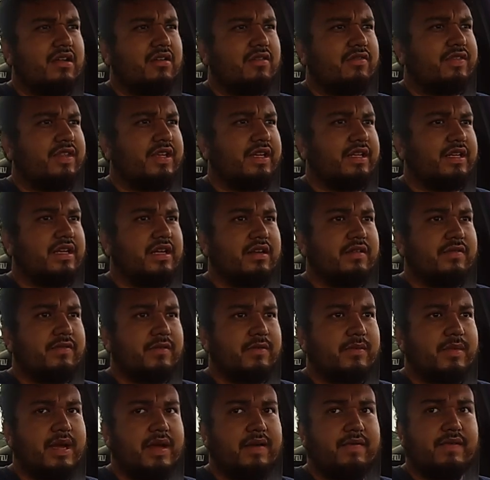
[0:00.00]
don't think none of
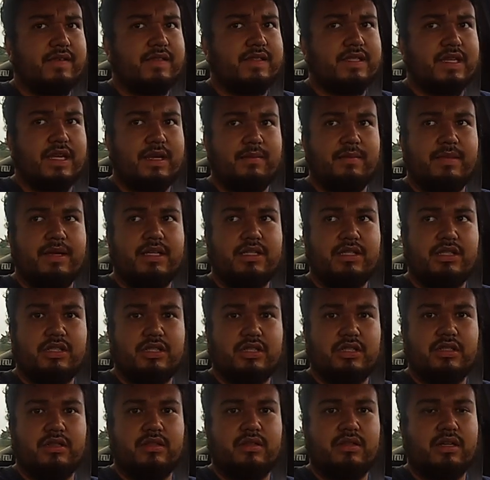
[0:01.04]
them have the same
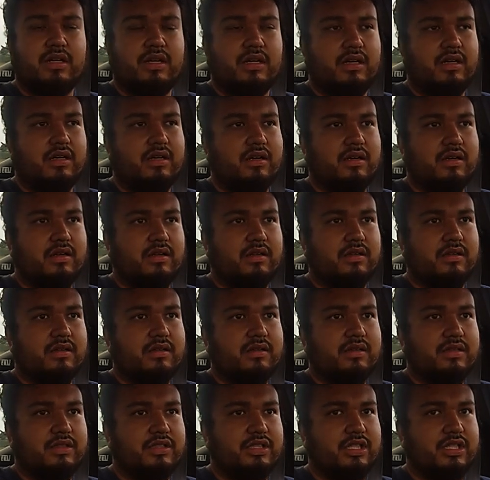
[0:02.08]
engine.
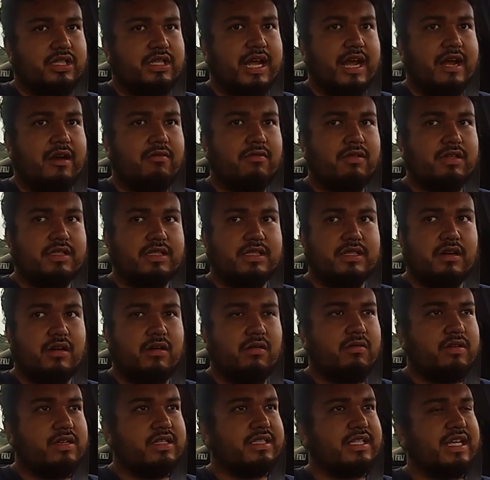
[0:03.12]
Shindaiwas
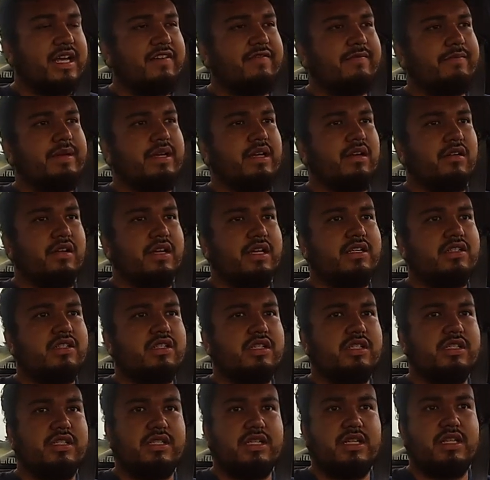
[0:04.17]
always have bigger
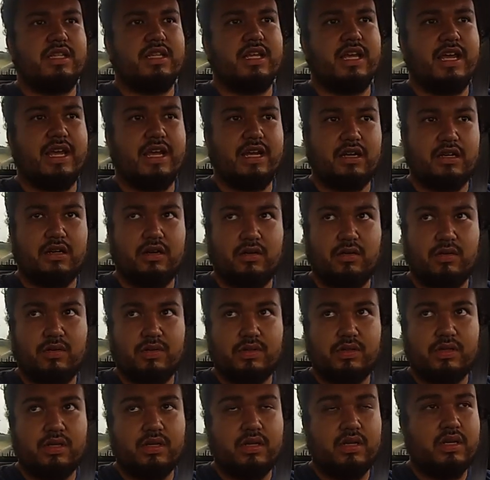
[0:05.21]
engines than the
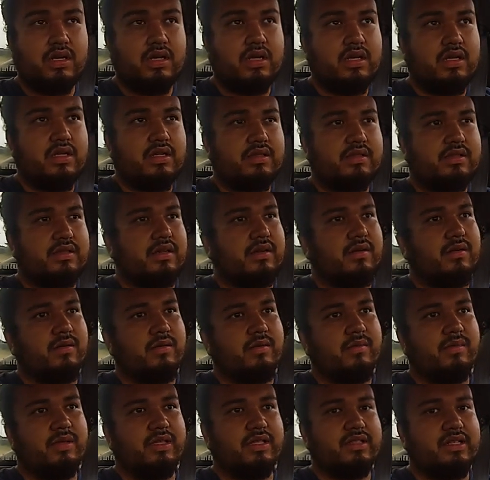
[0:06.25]
Echoes, so
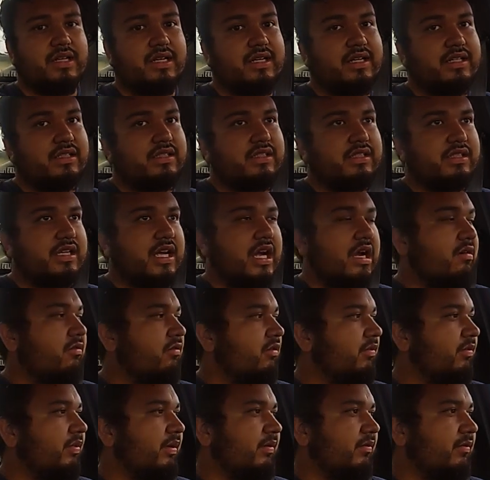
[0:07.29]
I mean, I guess Shindaiwa